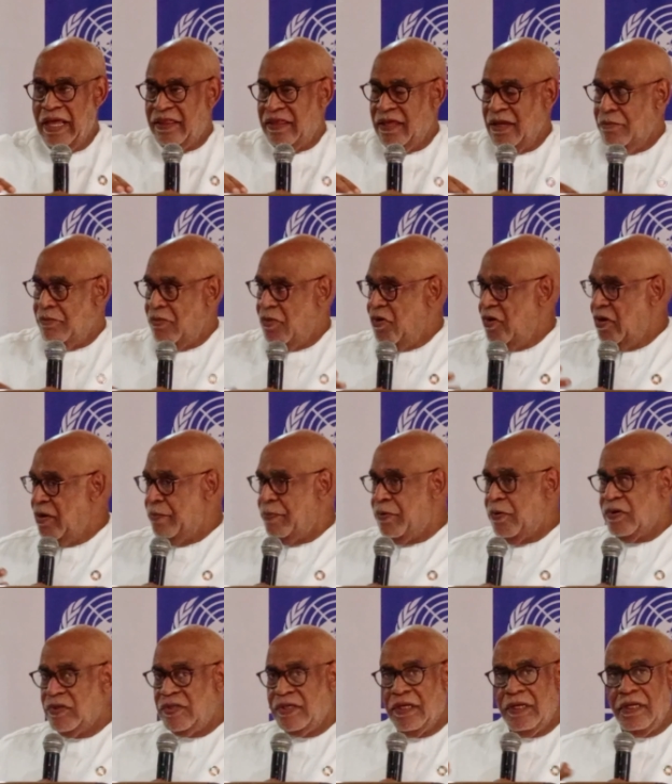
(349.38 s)
I think more
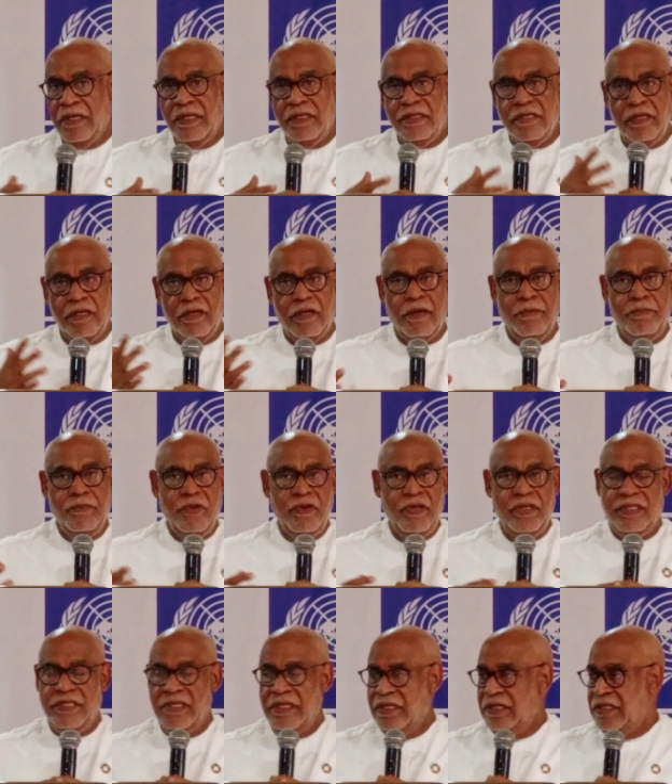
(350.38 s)
importantly to the
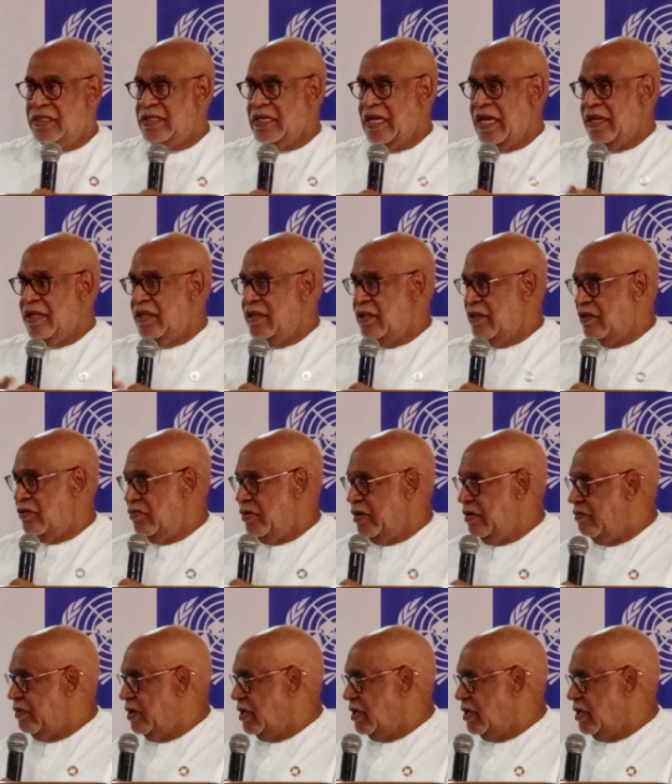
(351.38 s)
communities and the 3